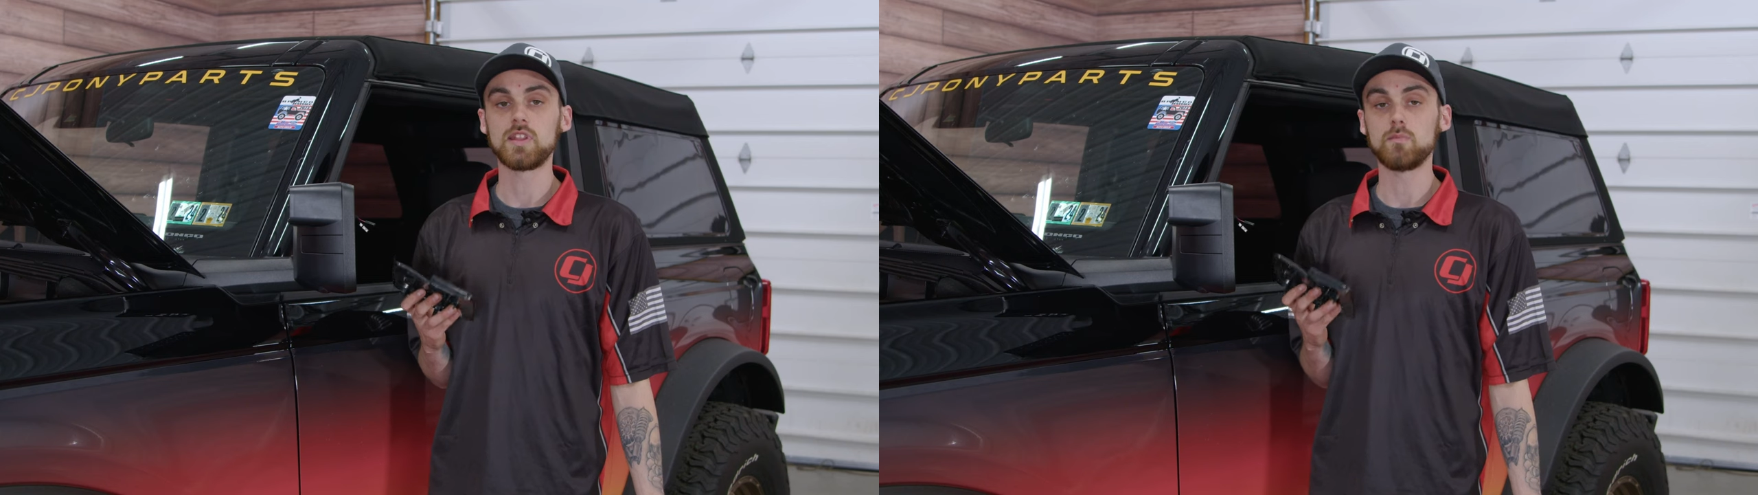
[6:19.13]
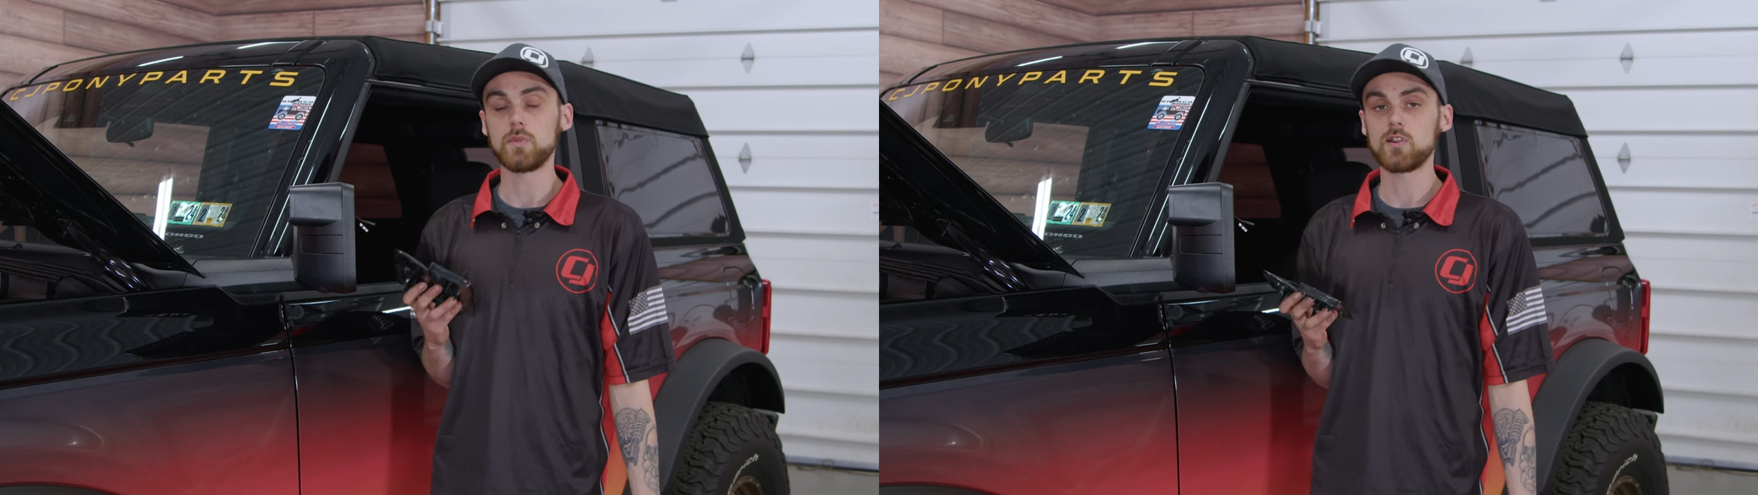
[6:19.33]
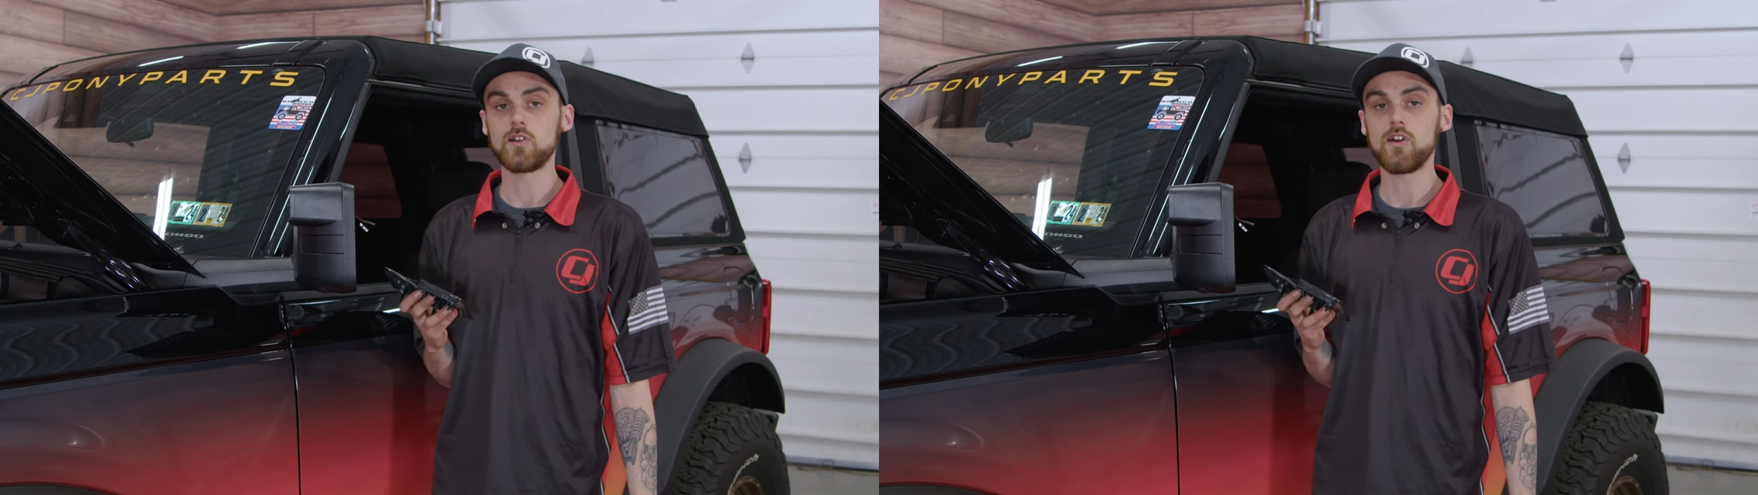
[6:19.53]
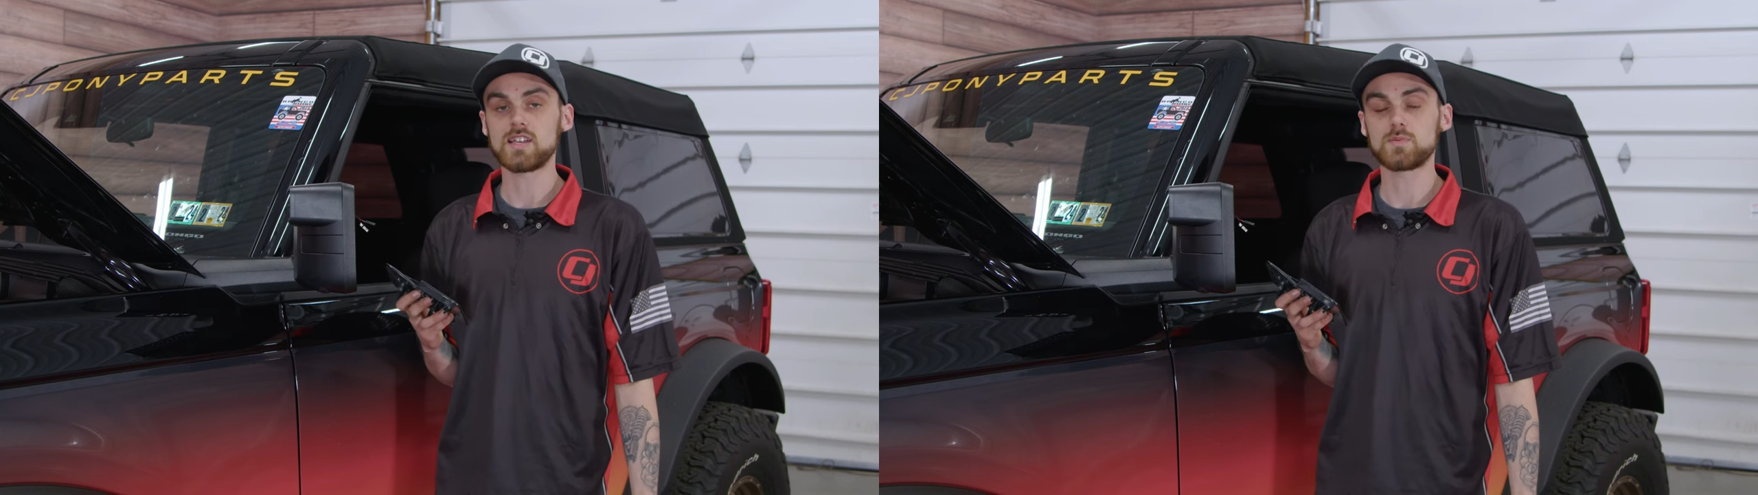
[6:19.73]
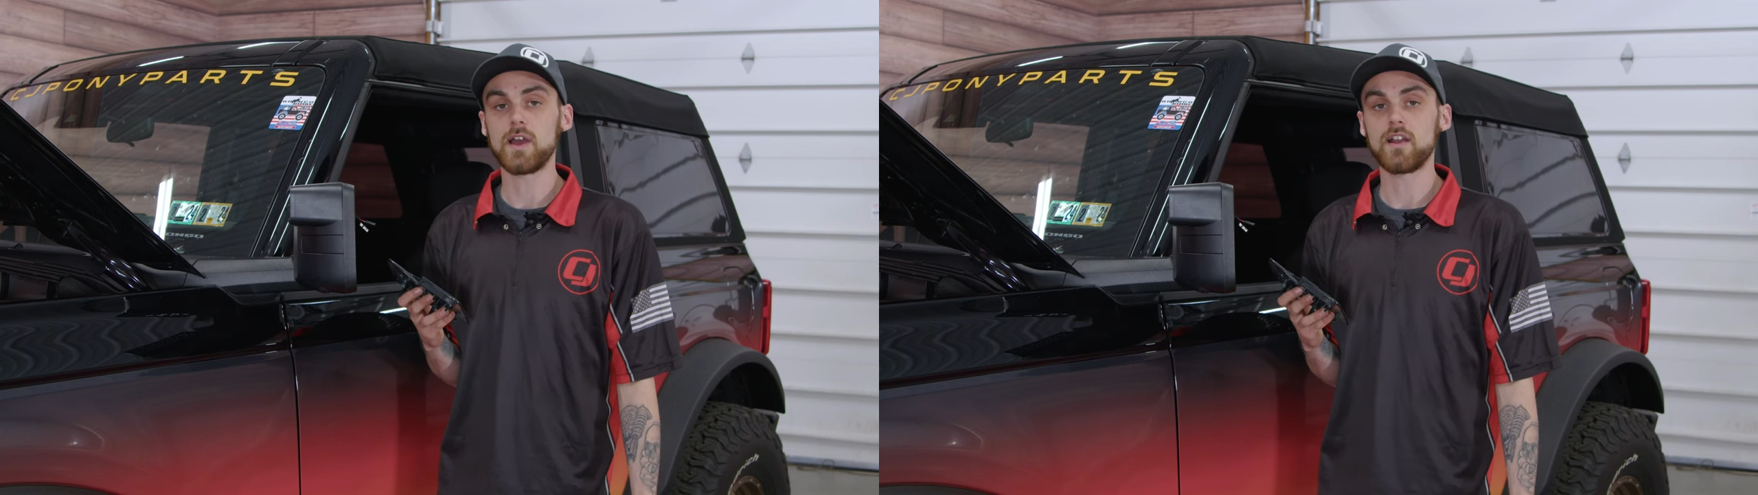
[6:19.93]
the mirror
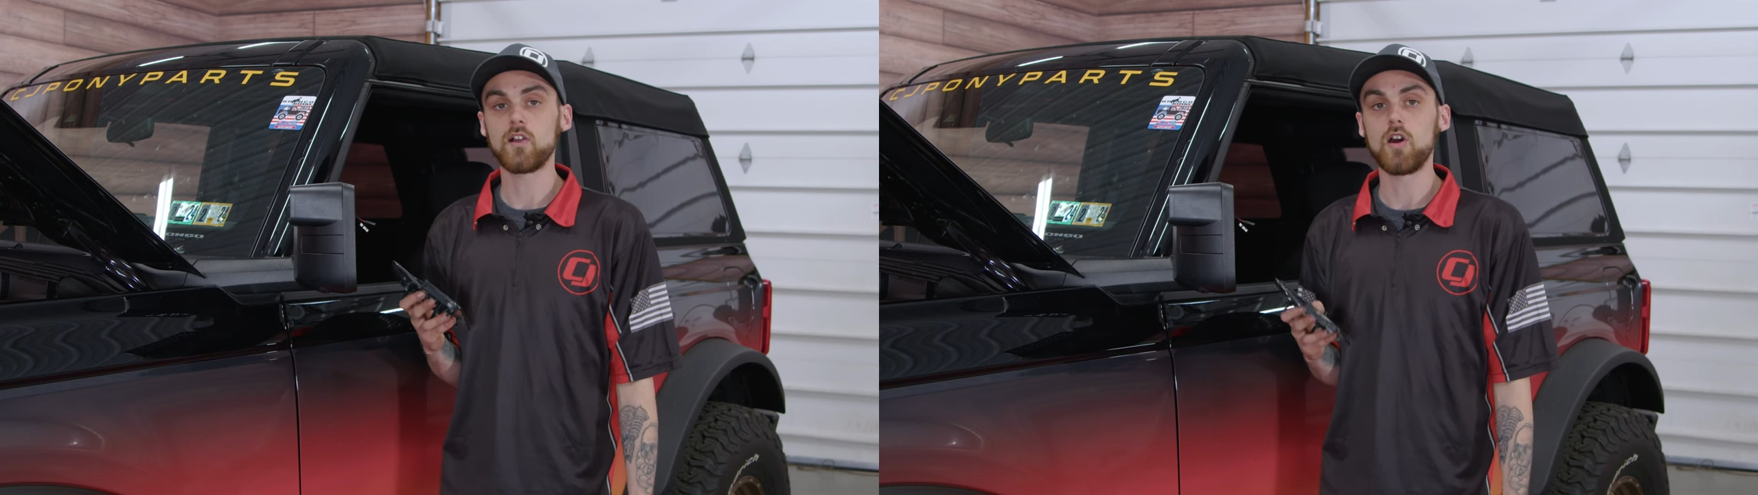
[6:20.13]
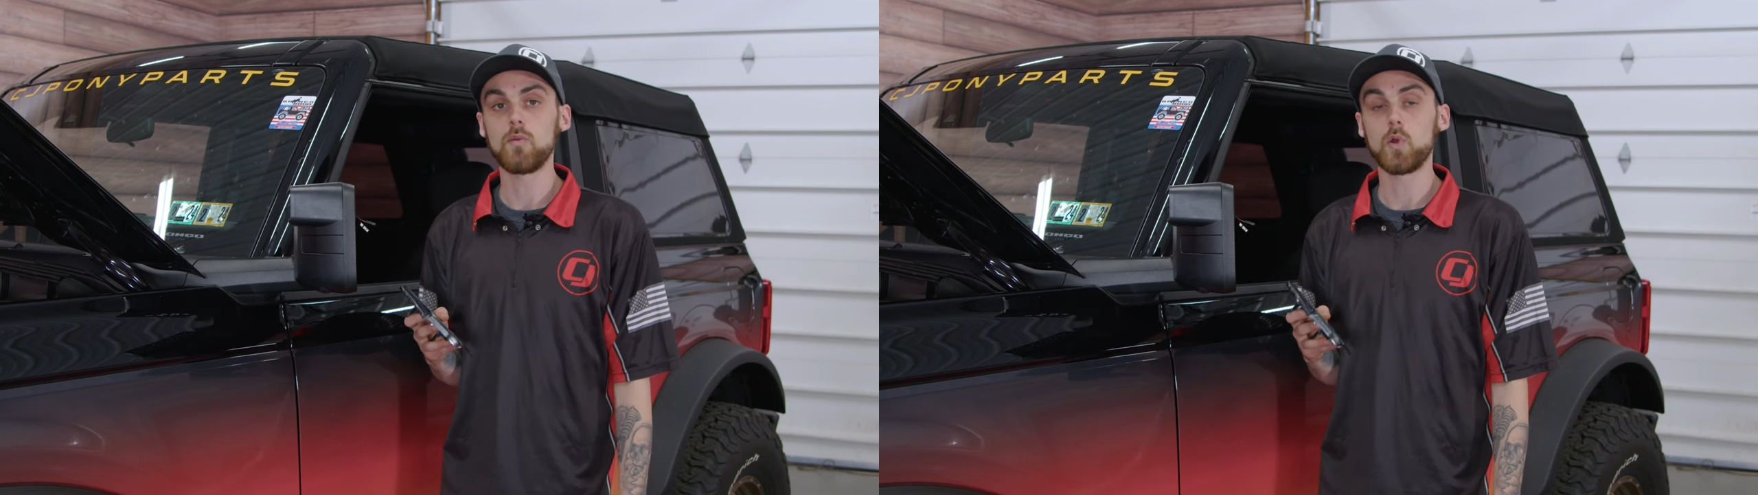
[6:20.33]
glass back on,